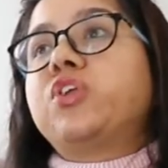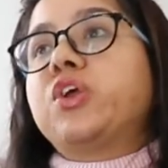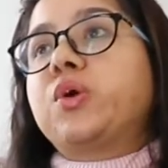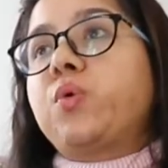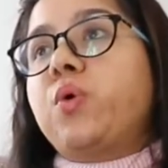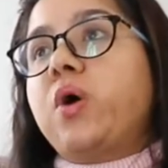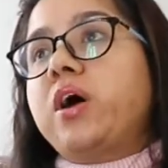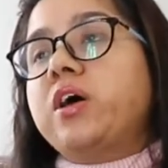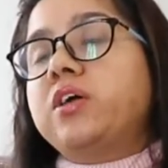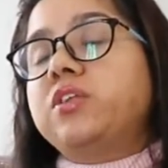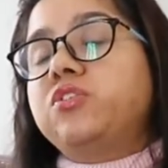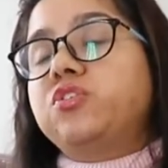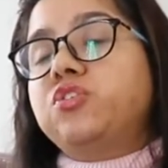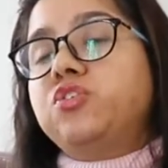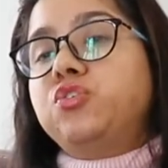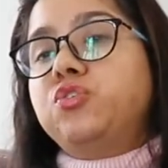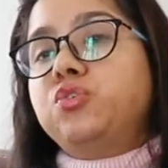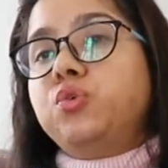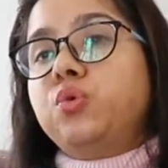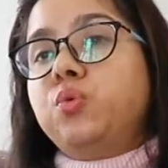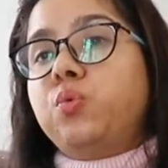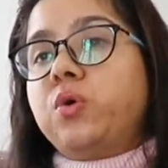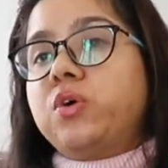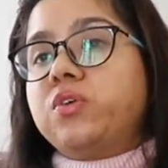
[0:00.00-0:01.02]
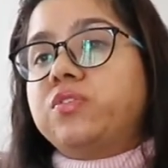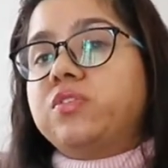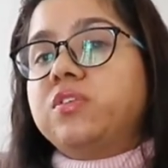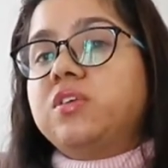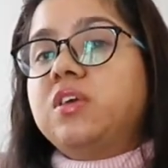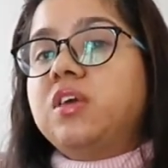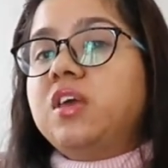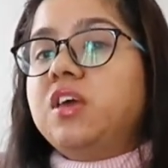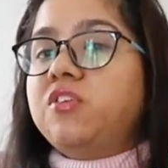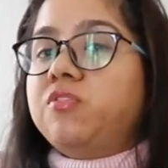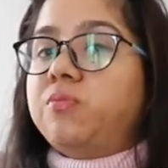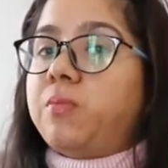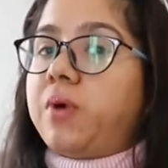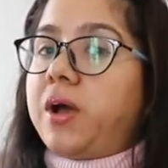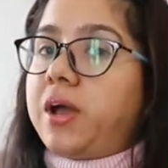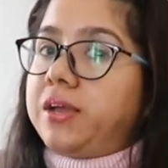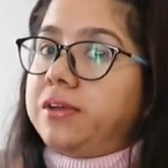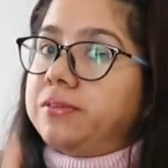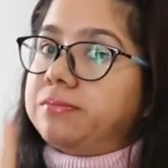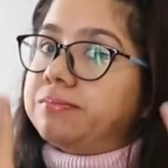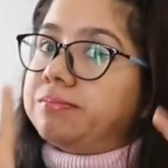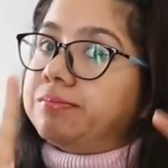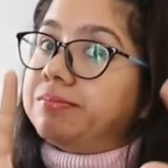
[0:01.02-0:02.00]
required to do was keep
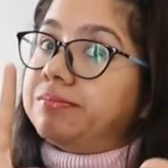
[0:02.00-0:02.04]
my